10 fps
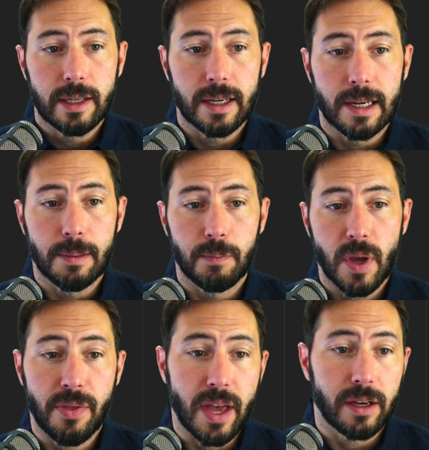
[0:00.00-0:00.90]
um,
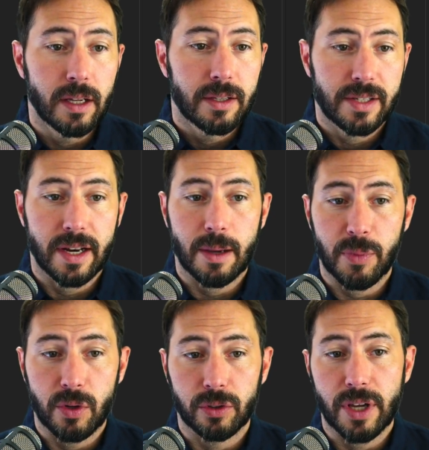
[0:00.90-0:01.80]
and then setting up
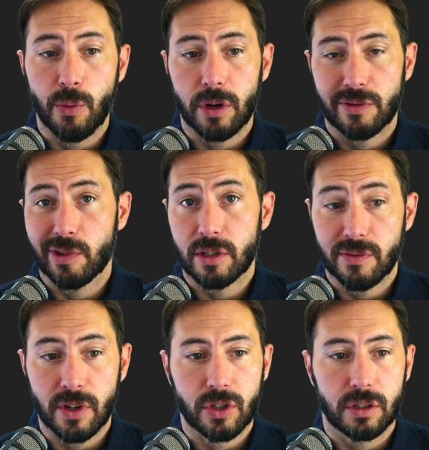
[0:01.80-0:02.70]
the neural networks versus
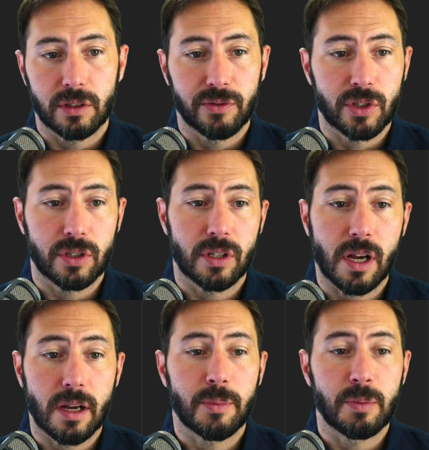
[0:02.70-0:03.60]
functional versus the
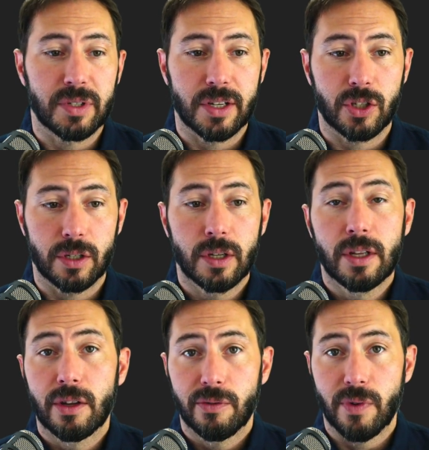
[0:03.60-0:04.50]
optimization
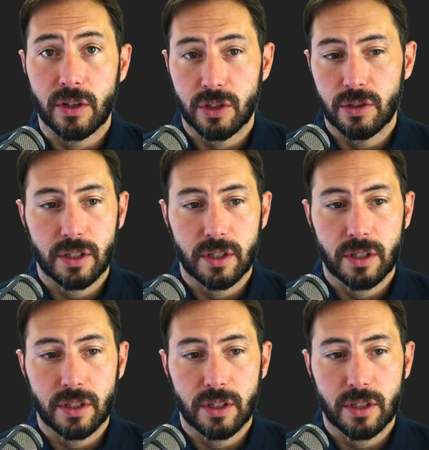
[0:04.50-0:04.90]
functions.